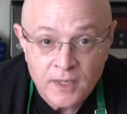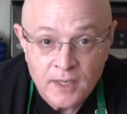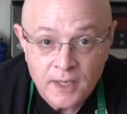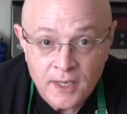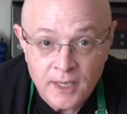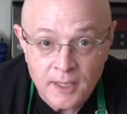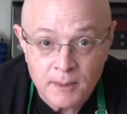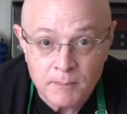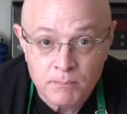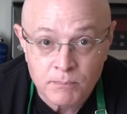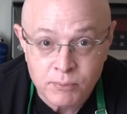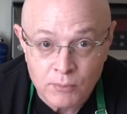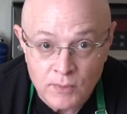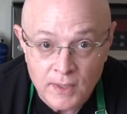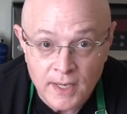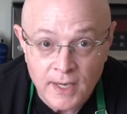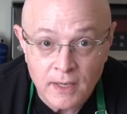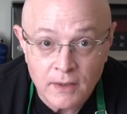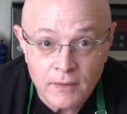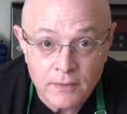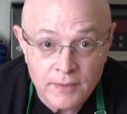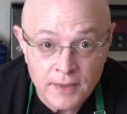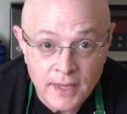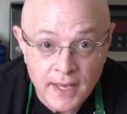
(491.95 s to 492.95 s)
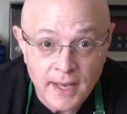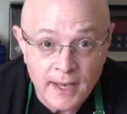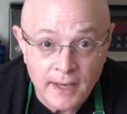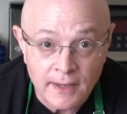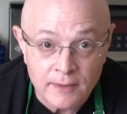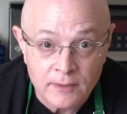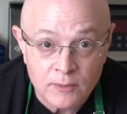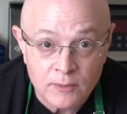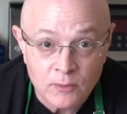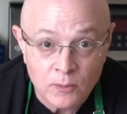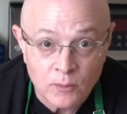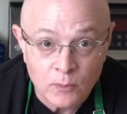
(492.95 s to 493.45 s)
and brown
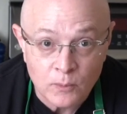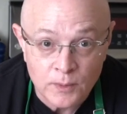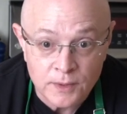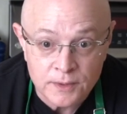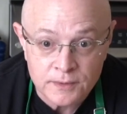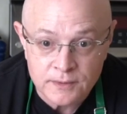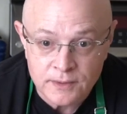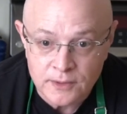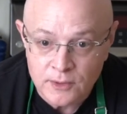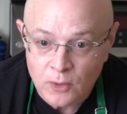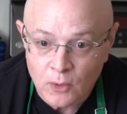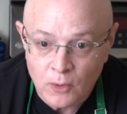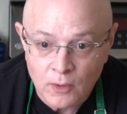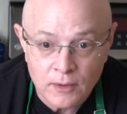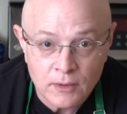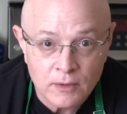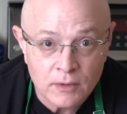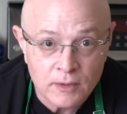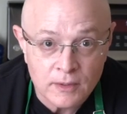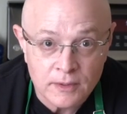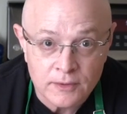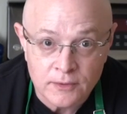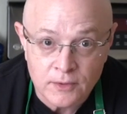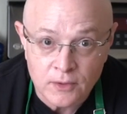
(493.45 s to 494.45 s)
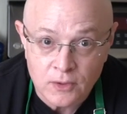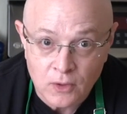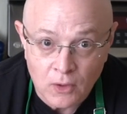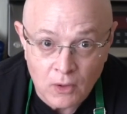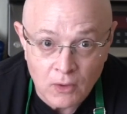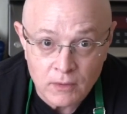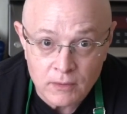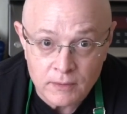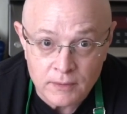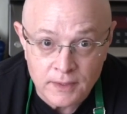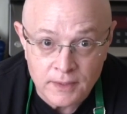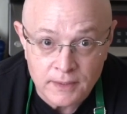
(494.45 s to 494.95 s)
that with the oil and the
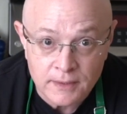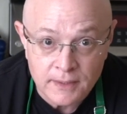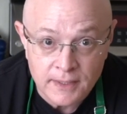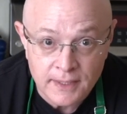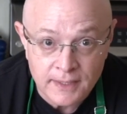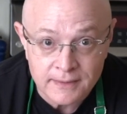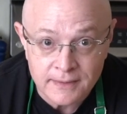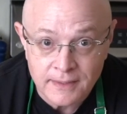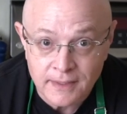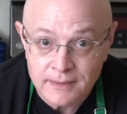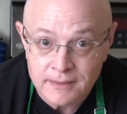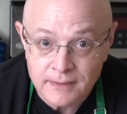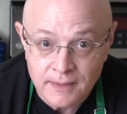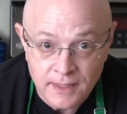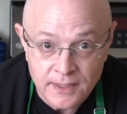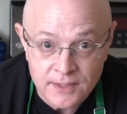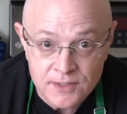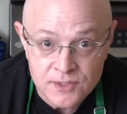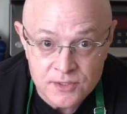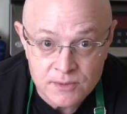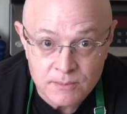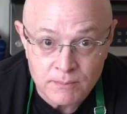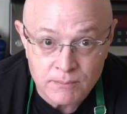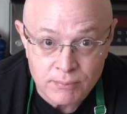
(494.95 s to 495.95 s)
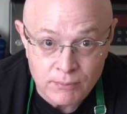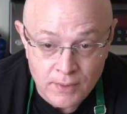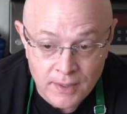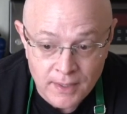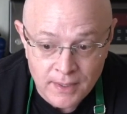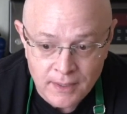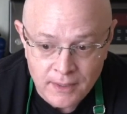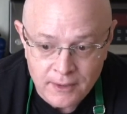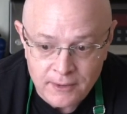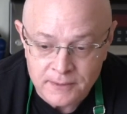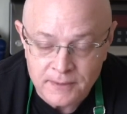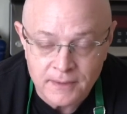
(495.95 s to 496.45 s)
garlic, get that nice and
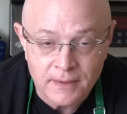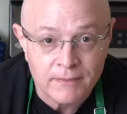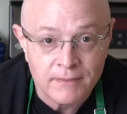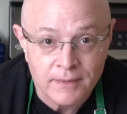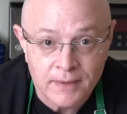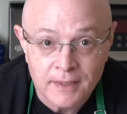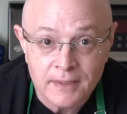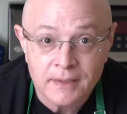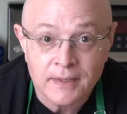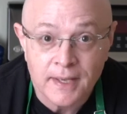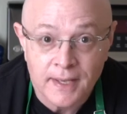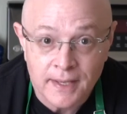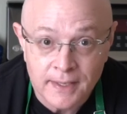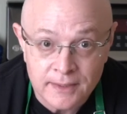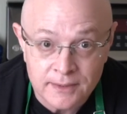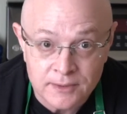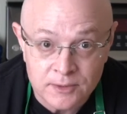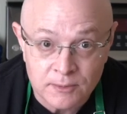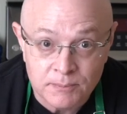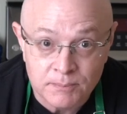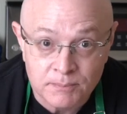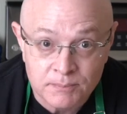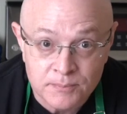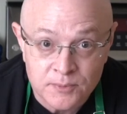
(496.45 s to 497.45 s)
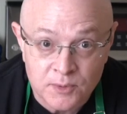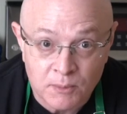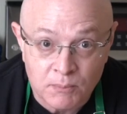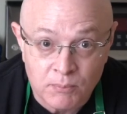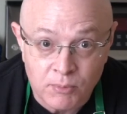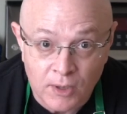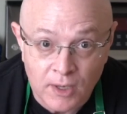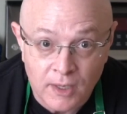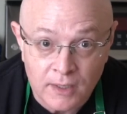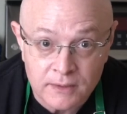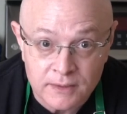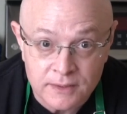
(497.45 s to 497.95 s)
brown, and then add the
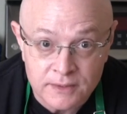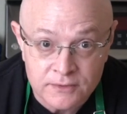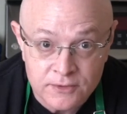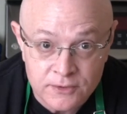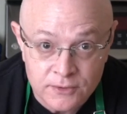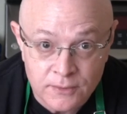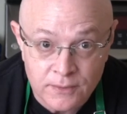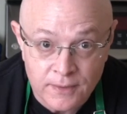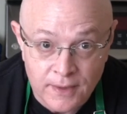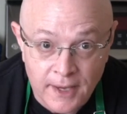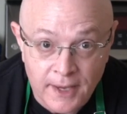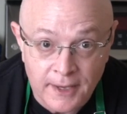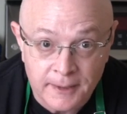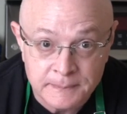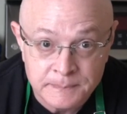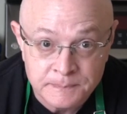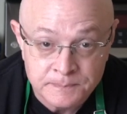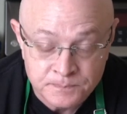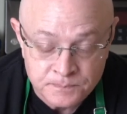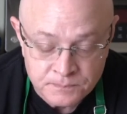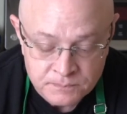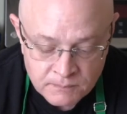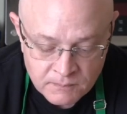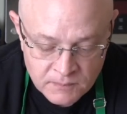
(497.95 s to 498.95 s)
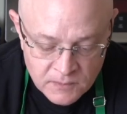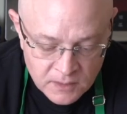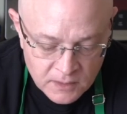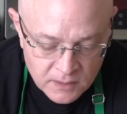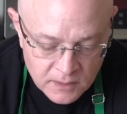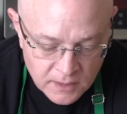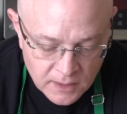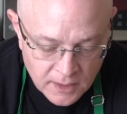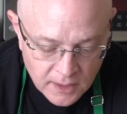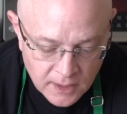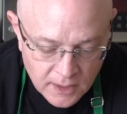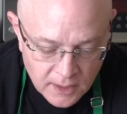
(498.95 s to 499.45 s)
broccoli to that.
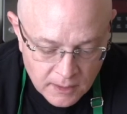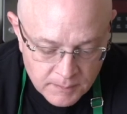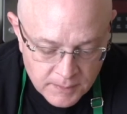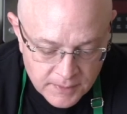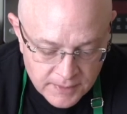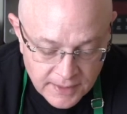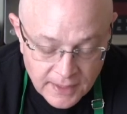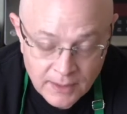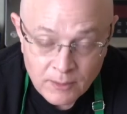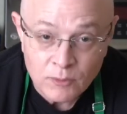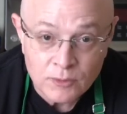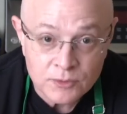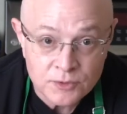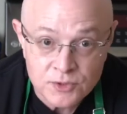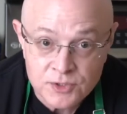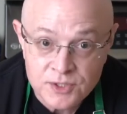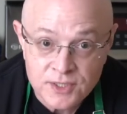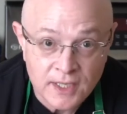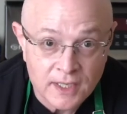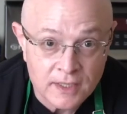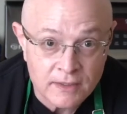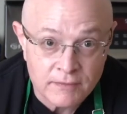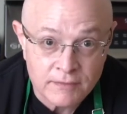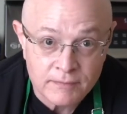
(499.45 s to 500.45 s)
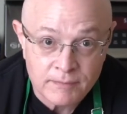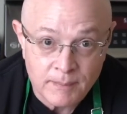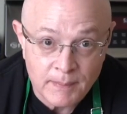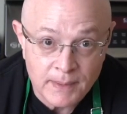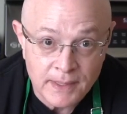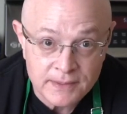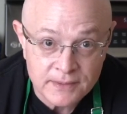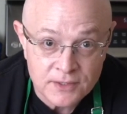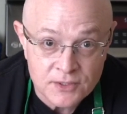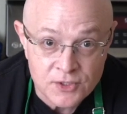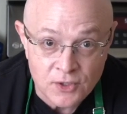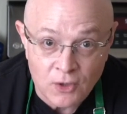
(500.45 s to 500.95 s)
And that will just kind of
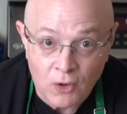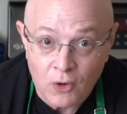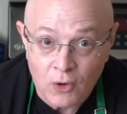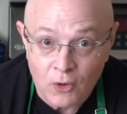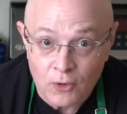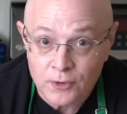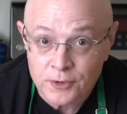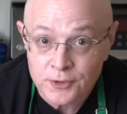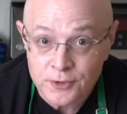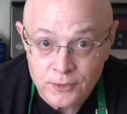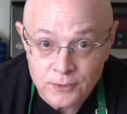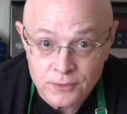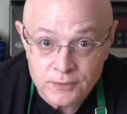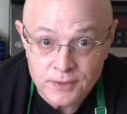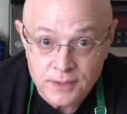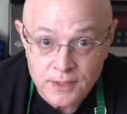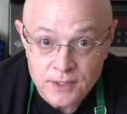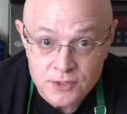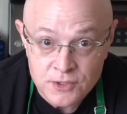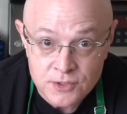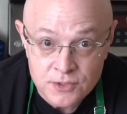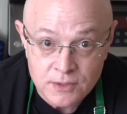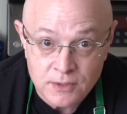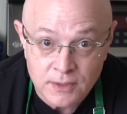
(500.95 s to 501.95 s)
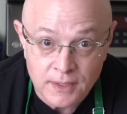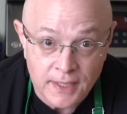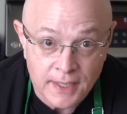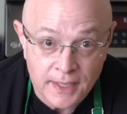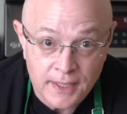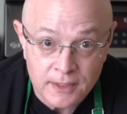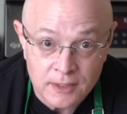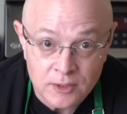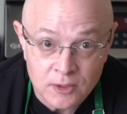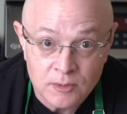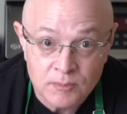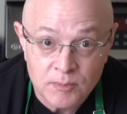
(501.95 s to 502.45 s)
make this a heartier dish. It's going to
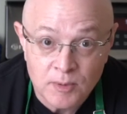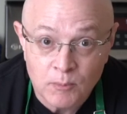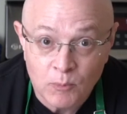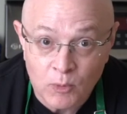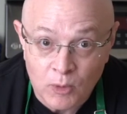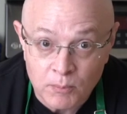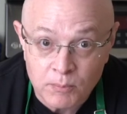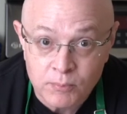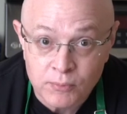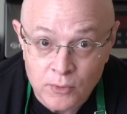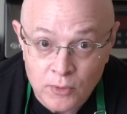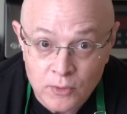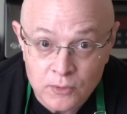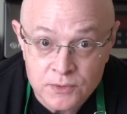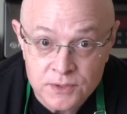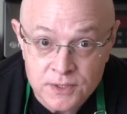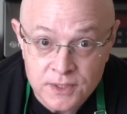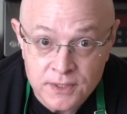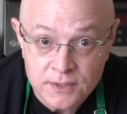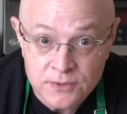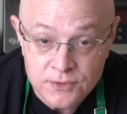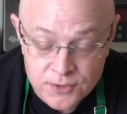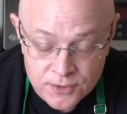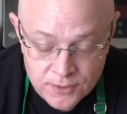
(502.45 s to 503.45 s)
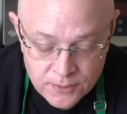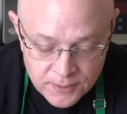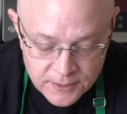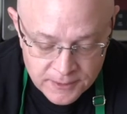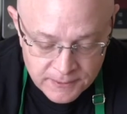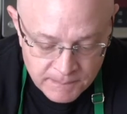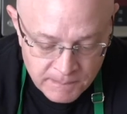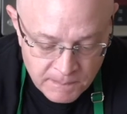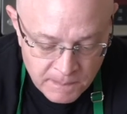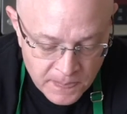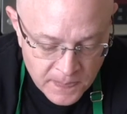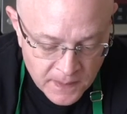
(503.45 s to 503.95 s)
add a little bit more protein to
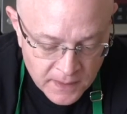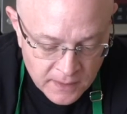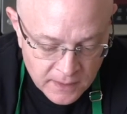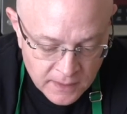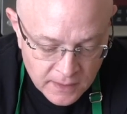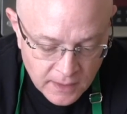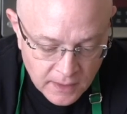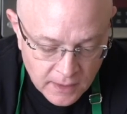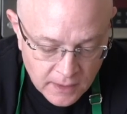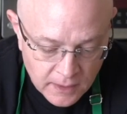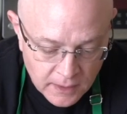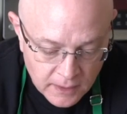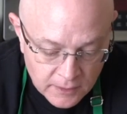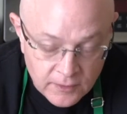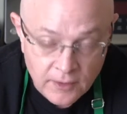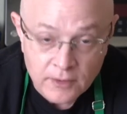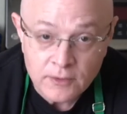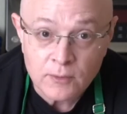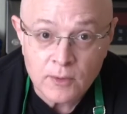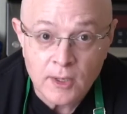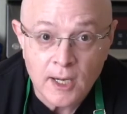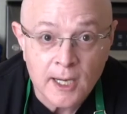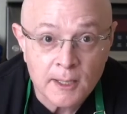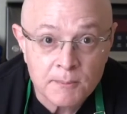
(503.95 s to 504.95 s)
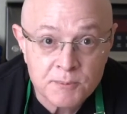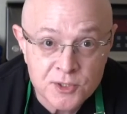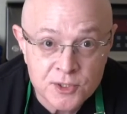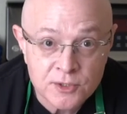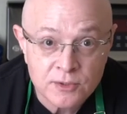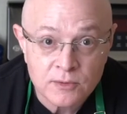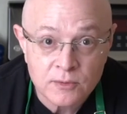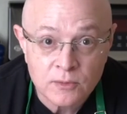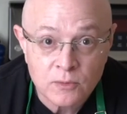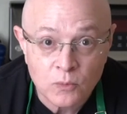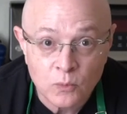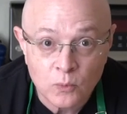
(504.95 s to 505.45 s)
it. Another
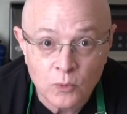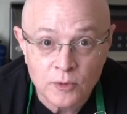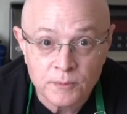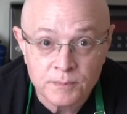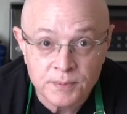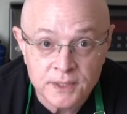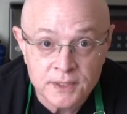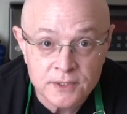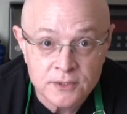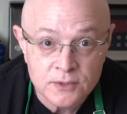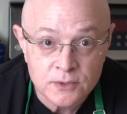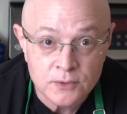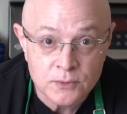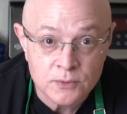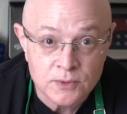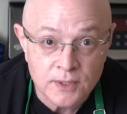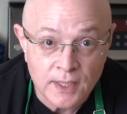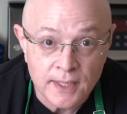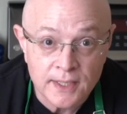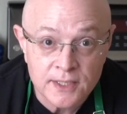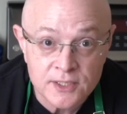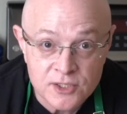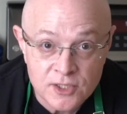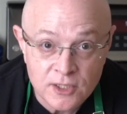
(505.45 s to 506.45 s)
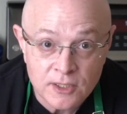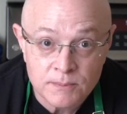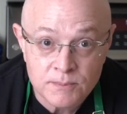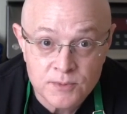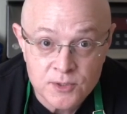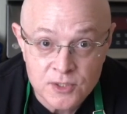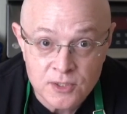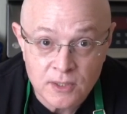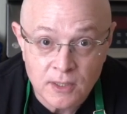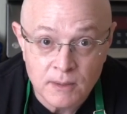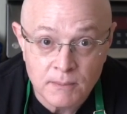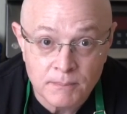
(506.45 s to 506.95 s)
option would be to dice up
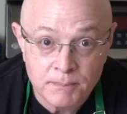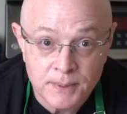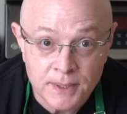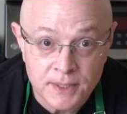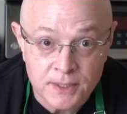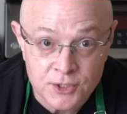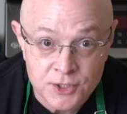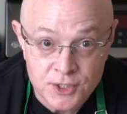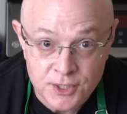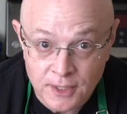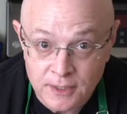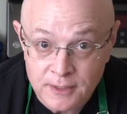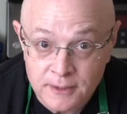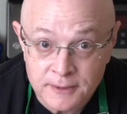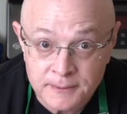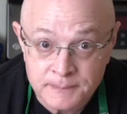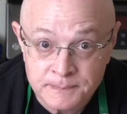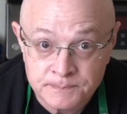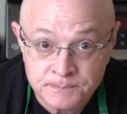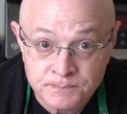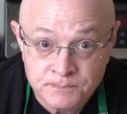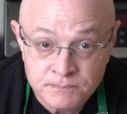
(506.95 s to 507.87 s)
some pancetta